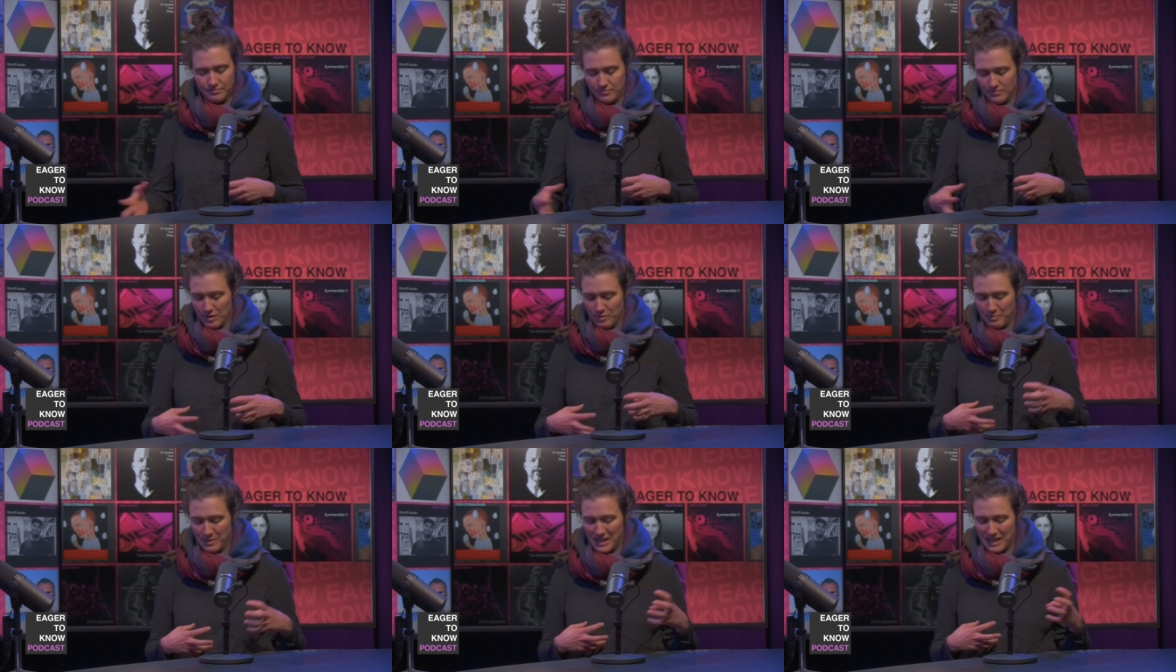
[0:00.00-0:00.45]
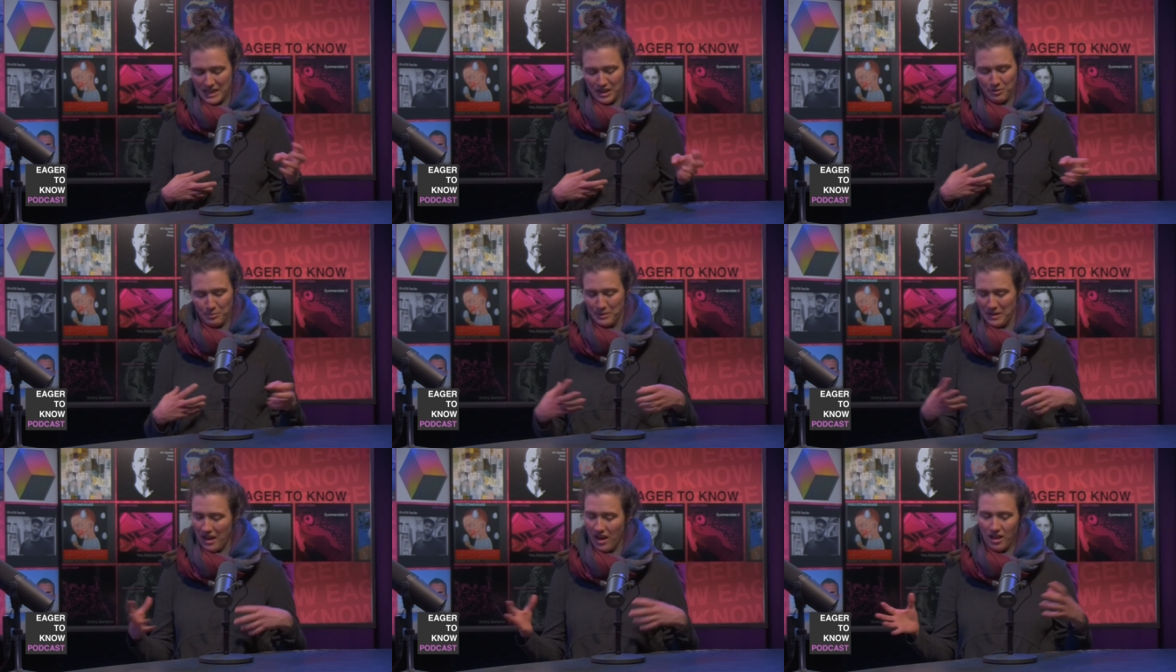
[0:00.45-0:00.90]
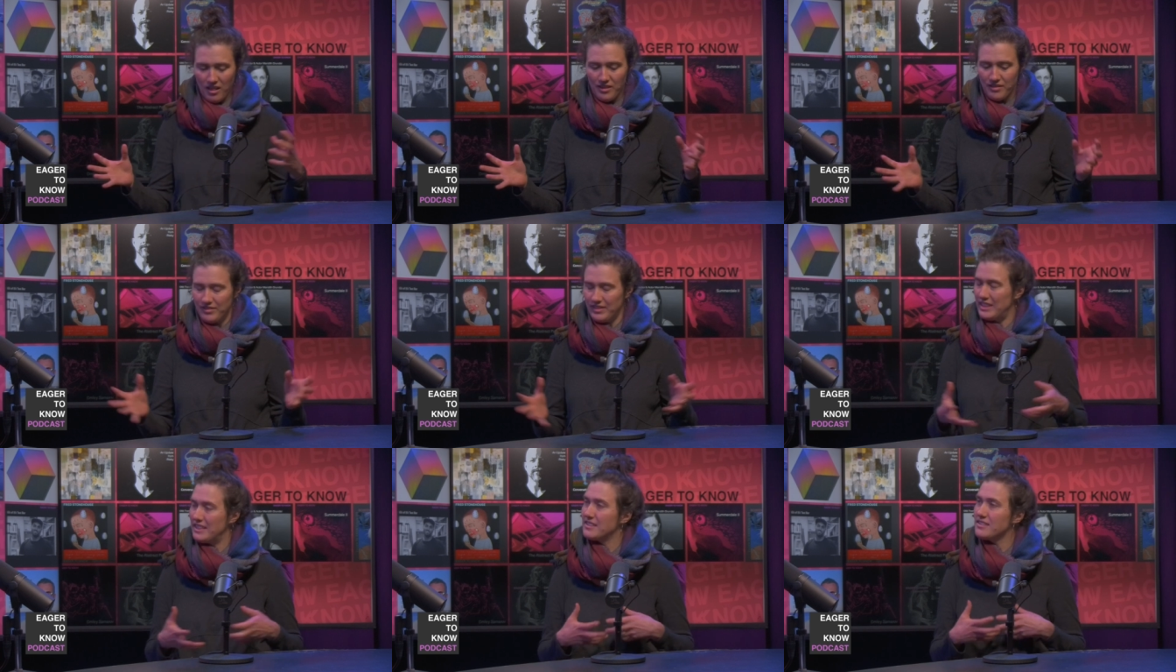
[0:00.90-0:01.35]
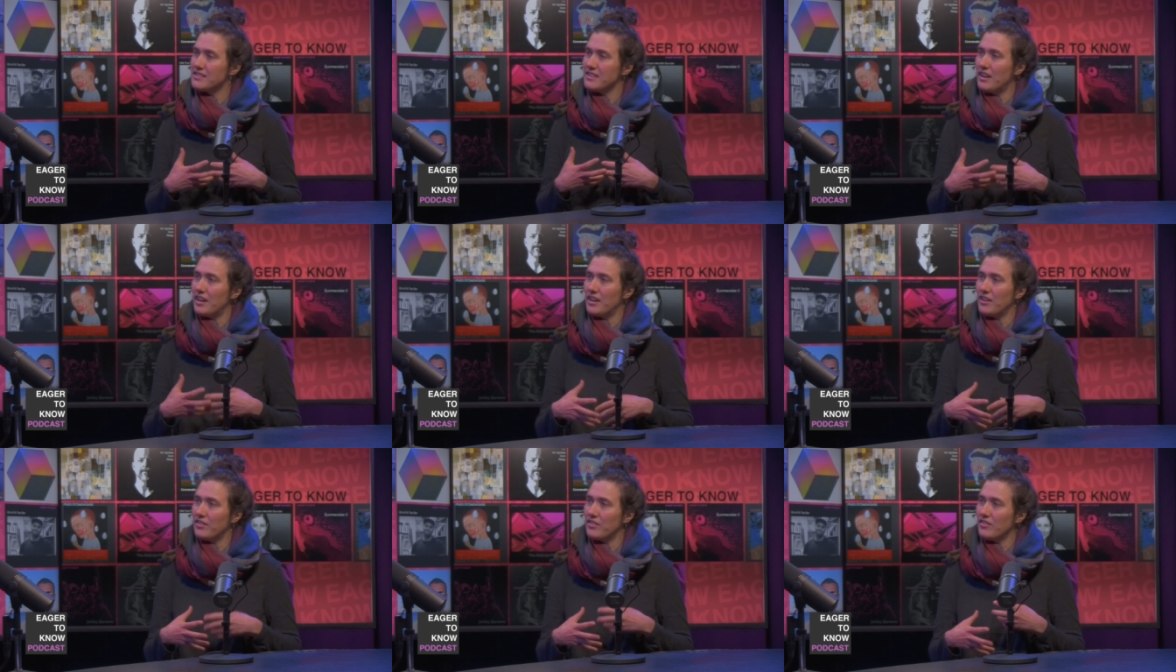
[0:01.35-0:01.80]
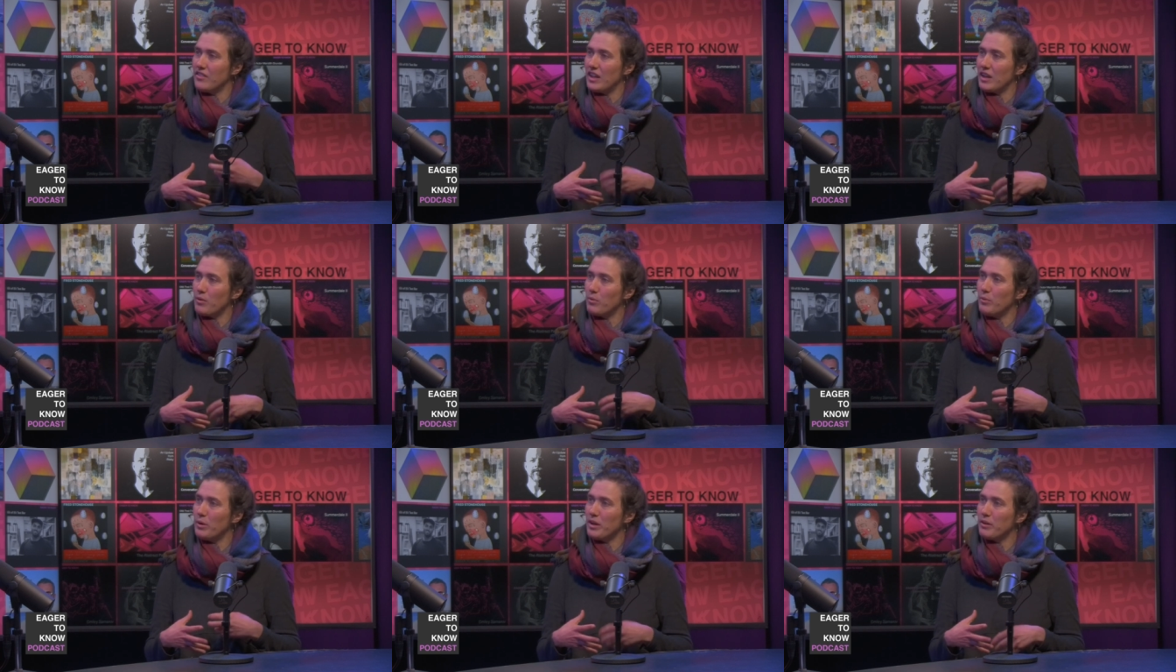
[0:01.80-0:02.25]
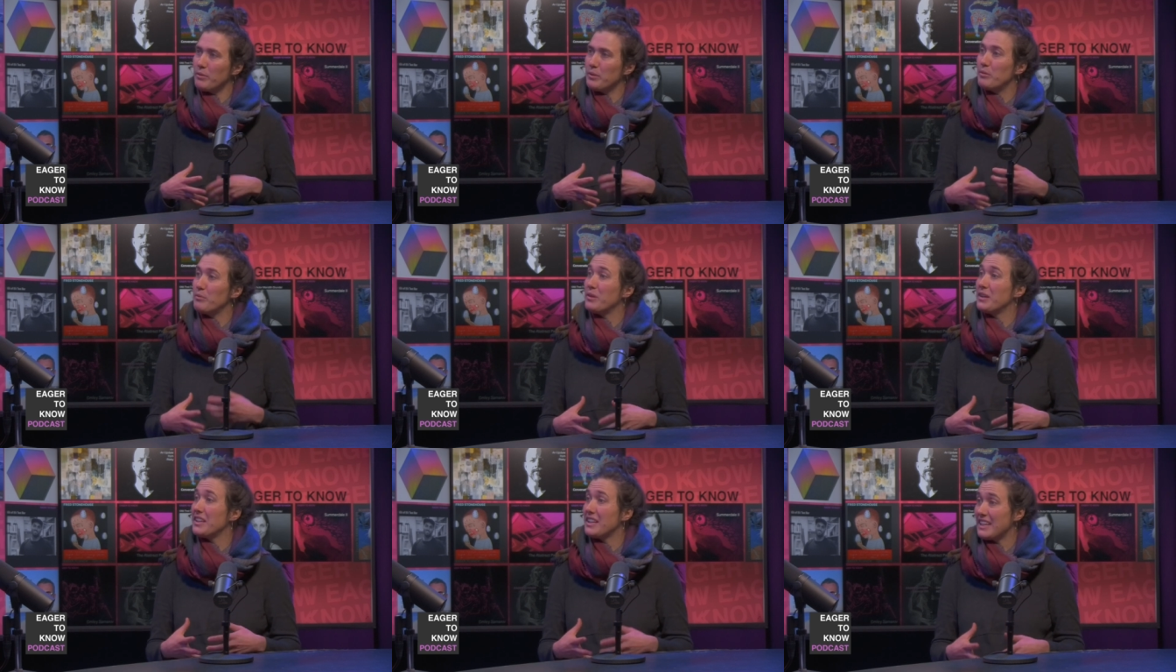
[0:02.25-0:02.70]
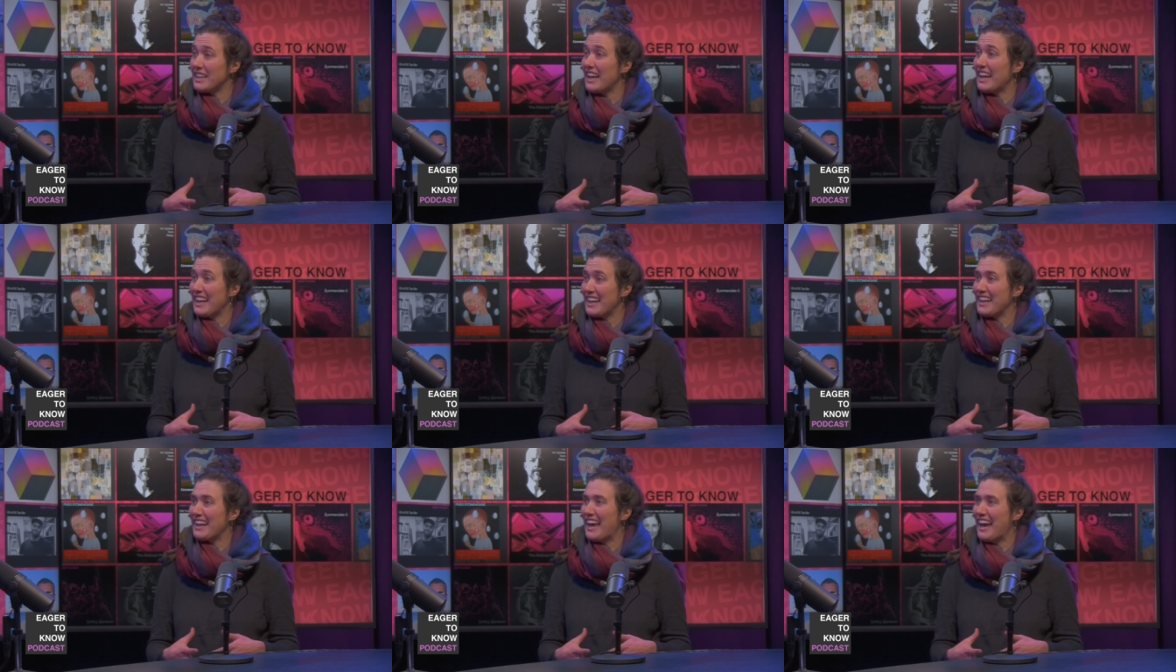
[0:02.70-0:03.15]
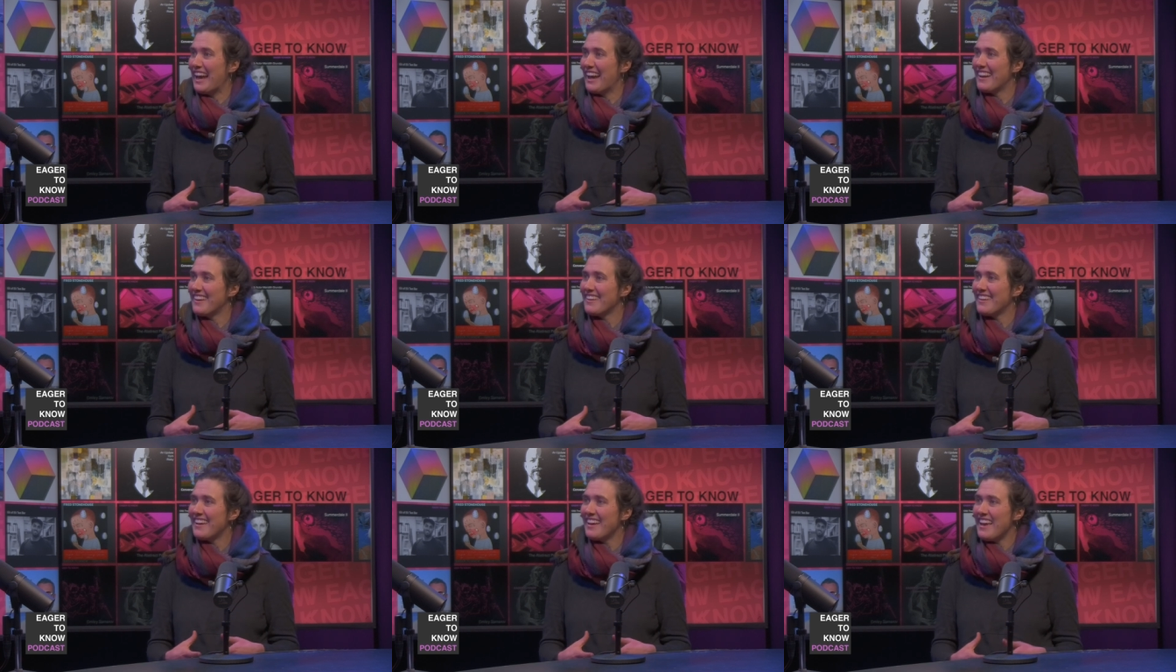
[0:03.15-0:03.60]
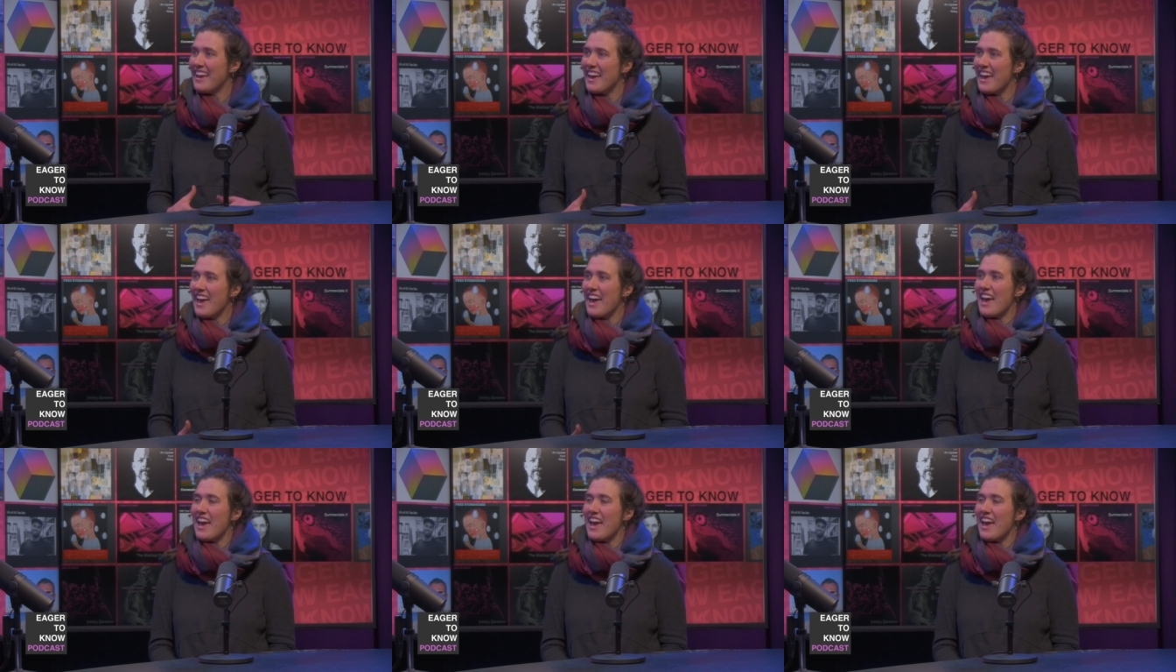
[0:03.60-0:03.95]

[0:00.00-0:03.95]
piano all of us are like, what are we really getting at? Yeah.